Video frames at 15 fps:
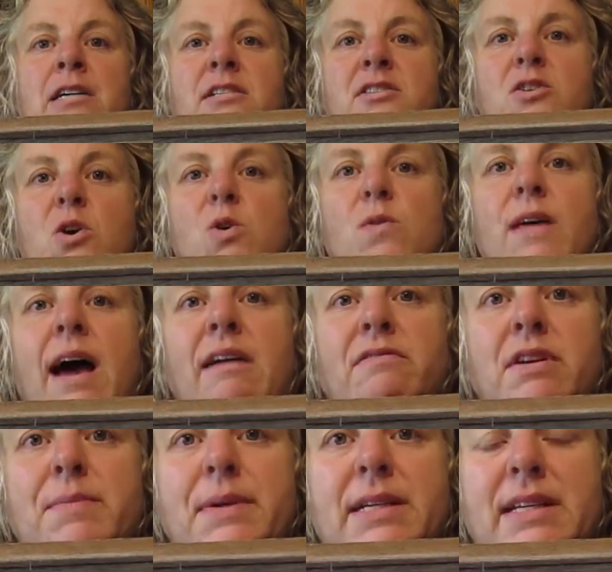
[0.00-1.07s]
So that
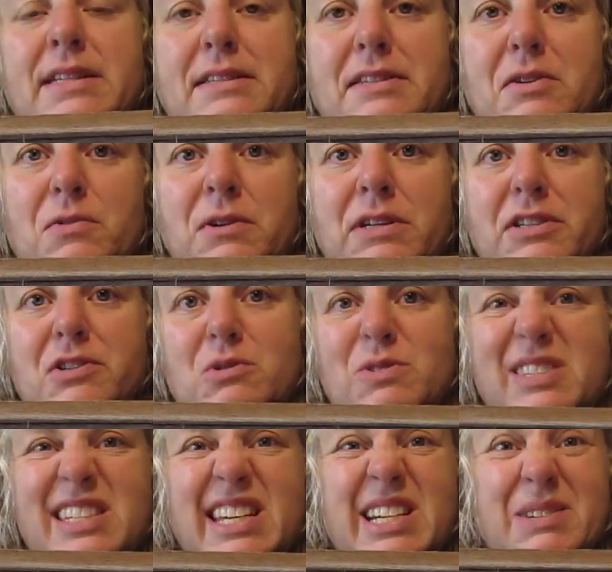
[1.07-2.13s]
ribbon is going to
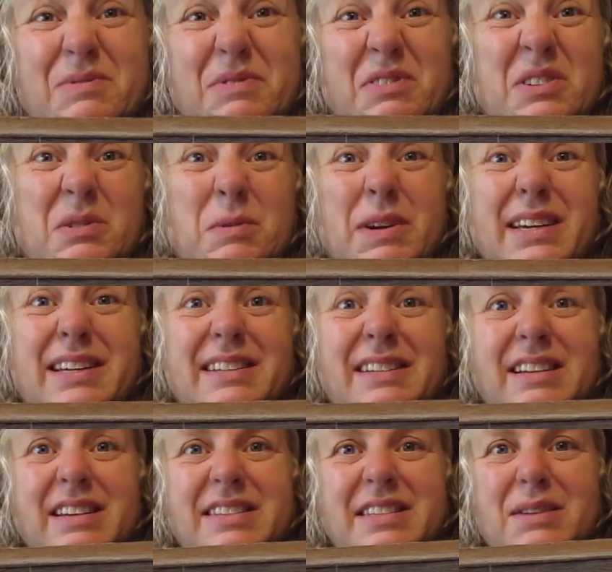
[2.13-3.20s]
stay up for a
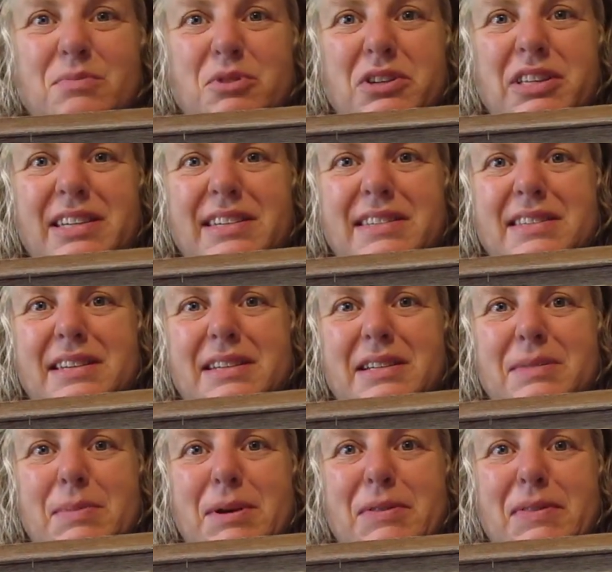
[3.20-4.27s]
while because I'm really
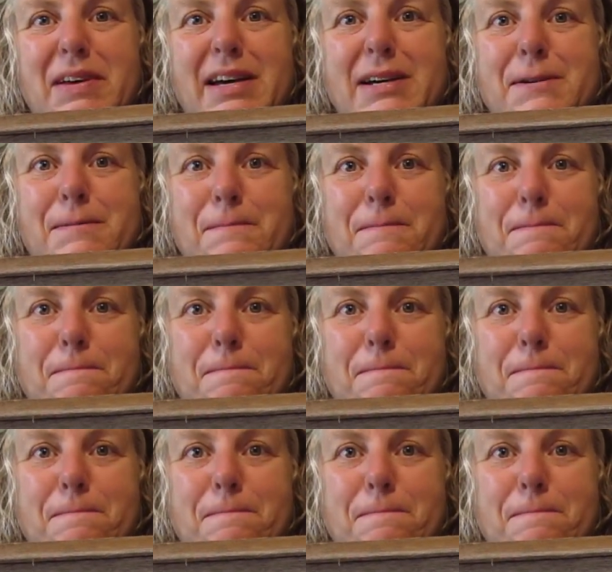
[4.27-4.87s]
excited about that.